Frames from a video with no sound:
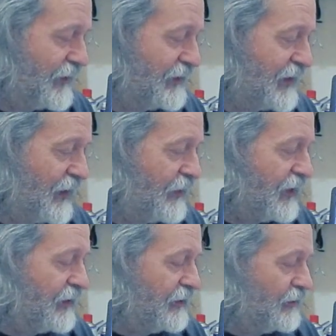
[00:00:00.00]
Now,
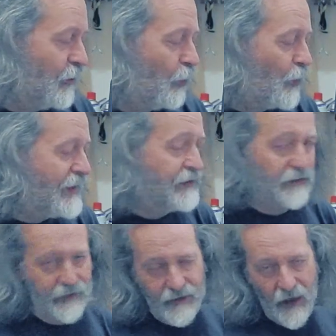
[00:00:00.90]

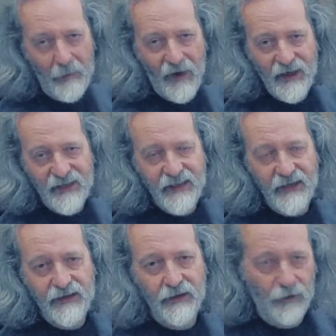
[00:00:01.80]
weirdly, a minor
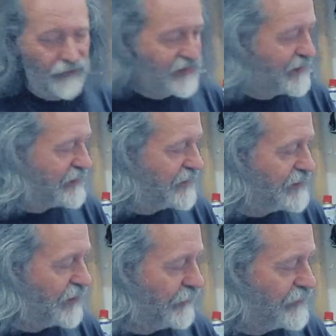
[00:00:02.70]
6th chord, the 6th
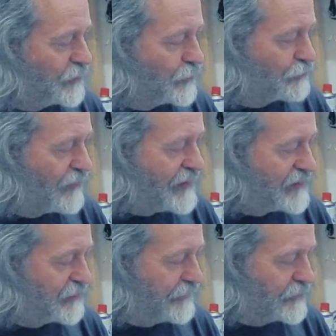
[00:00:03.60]
itself is always
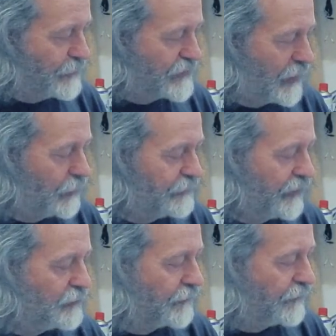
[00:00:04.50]
raised, so it's always a whole
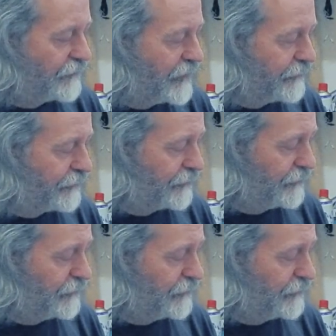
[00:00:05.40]
tone above the 5th.